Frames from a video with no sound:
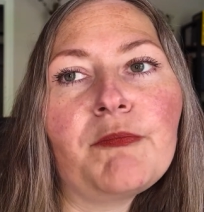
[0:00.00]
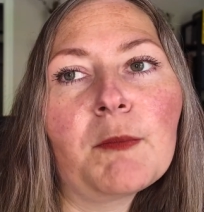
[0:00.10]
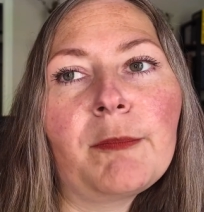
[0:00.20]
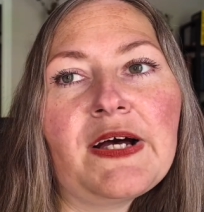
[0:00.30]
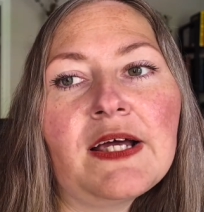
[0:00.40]

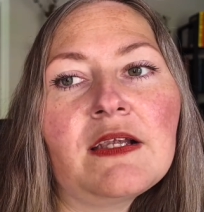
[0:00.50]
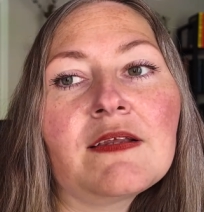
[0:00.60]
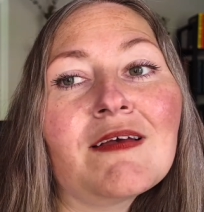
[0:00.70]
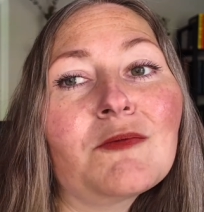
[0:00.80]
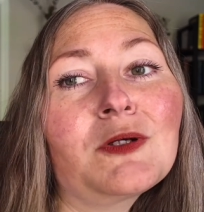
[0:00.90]
But
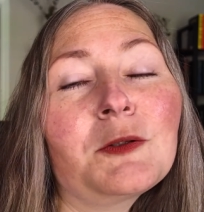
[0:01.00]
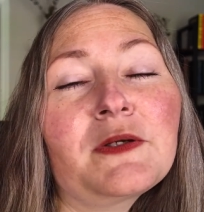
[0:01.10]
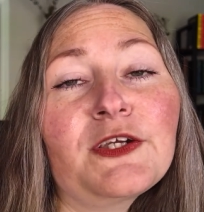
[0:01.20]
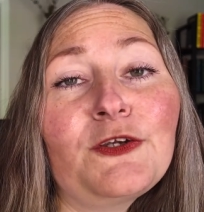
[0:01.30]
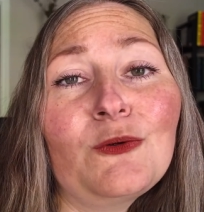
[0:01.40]
that's what I'm
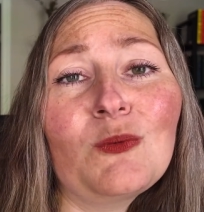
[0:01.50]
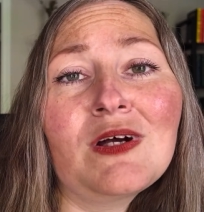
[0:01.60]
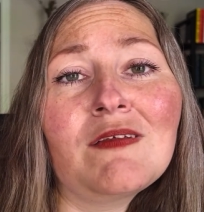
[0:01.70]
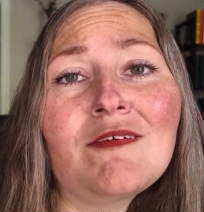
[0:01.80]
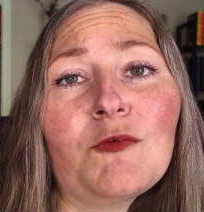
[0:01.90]
going to do
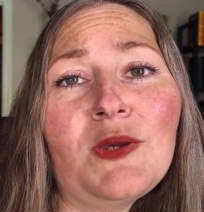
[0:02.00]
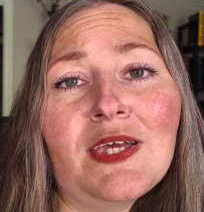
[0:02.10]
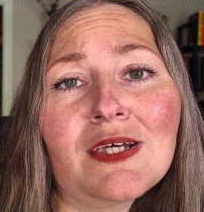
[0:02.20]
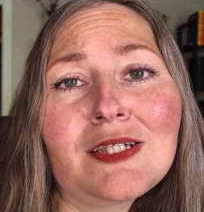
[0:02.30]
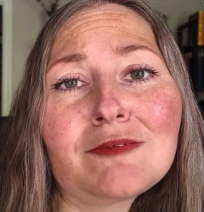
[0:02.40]
this
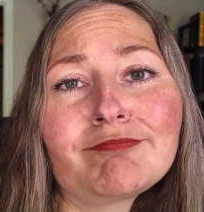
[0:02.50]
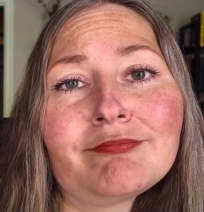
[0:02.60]
weekend.